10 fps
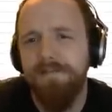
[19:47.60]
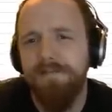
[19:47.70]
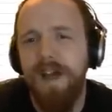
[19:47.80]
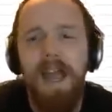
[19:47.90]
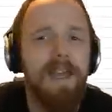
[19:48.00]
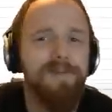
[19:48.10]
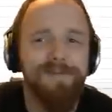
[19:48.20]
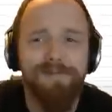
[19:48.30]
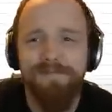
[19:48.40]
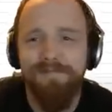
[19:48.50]
I have.
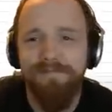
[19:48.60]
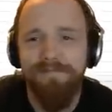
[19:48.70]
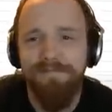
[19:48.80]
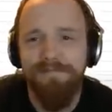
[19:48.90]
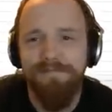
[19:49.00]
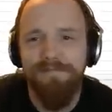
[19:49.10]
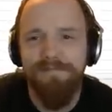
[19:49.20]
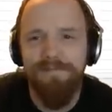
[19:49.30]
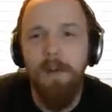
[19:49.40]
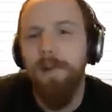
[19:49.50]

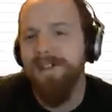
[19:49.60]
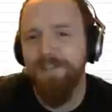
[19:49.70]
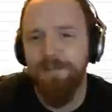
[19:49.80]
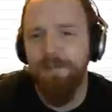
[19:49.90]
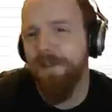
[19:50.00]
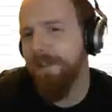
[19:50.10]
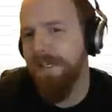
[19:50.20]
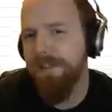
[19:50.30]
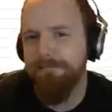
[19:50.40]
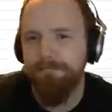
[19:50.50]
I might do one
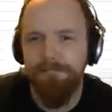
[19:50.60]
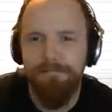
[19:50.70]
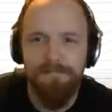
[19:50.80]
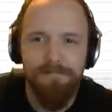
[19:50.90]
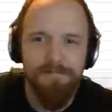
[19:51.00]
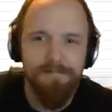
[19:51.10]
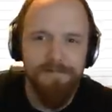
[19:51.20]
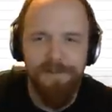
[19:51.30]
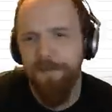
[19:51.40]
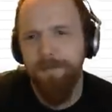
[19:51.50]
day.
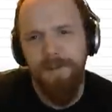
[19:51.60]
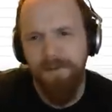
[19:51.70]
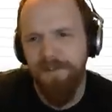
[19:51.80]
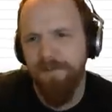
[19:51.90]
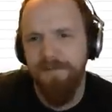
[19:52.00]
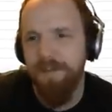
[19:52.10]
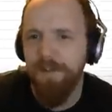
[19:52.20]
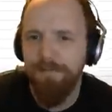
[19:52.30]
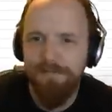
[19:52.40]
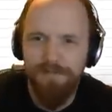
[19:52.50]
If enough people, you
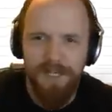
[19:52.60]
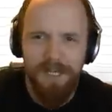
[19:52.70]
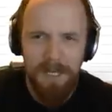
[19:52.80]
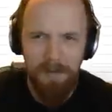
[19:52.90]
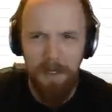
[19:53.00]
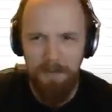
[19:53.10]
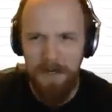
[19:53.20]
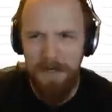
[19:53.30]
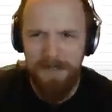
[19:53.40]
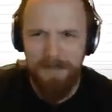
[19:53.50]
know, say, "Oh, I want
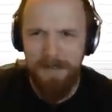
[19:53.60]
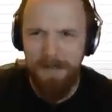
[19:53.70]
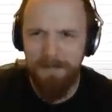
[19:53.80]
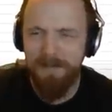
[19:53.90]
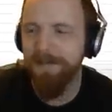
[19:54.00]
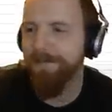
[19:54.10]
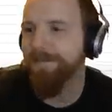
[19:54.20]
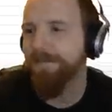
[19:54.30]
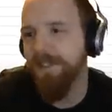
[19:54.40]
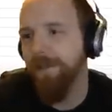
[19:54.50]
more streams,"
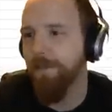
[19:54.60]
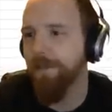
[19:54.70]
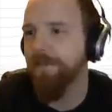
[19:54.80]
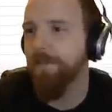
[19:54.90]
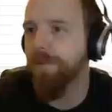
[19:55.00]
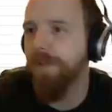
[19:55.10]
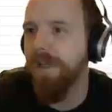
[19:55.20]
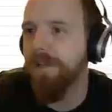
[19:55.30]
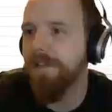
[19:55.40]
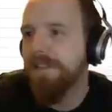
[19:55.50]
I'll do more streams than
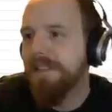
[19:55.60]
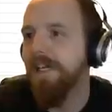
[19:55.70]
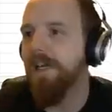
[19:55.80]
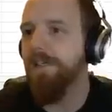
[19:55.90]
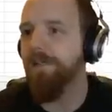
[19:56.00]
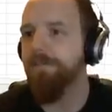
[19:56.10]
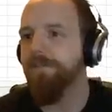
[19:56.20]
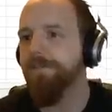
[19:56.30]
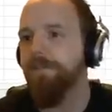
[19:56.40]
that.